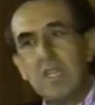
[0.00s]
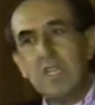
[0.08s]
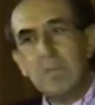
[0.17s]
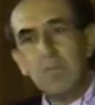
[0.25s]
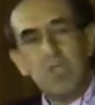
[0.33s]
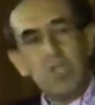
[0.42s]

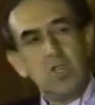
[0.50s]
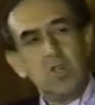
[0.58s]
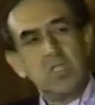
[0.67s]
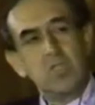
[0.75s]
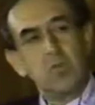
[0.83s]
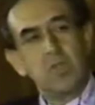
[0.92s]

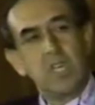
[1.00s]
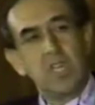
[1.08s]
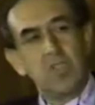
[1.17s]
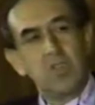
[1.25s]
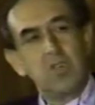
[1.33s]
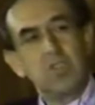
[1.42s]
individuals who
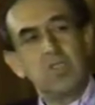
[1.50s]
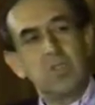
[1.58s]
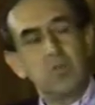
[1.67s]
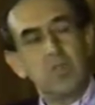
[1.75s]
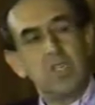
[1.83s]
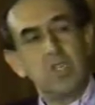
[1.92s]
they thought
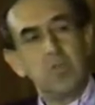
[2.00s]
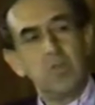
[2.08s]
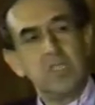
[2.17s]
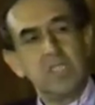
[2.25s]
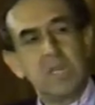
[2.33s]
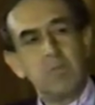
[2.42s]
were
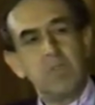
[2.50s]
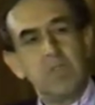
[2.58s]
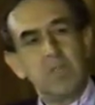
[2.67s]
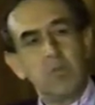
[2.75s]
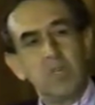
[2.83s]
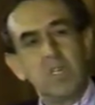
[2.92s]
doing some
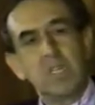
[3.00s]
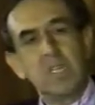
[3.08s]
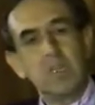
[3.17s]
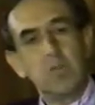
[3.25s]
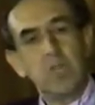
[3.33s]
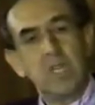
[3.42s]

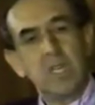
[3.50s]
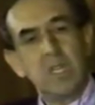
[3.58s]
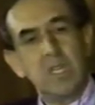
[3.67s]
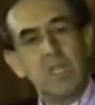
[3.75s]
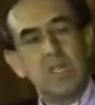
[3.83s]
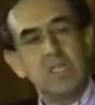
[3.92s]
working with
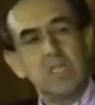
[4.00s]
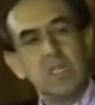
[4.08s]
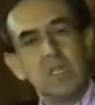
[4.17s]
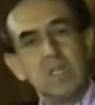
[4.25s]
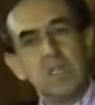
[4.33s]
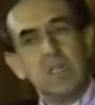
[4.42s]
ideas
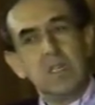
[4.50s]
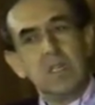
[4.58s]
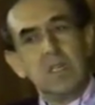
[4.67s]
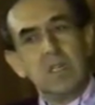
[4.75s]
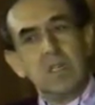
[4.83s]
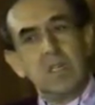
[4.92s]

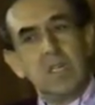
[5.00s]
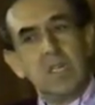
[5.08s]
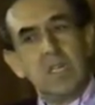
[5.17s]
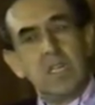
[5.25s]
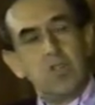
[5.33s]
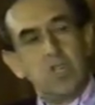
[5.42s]

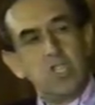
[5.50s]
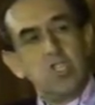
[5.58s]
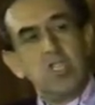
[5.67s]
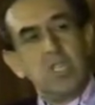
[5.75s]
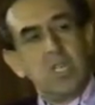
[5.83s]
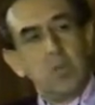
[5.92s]
in an
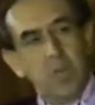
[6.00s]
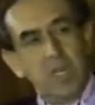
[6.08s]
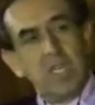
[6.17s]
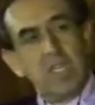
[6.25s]
original way,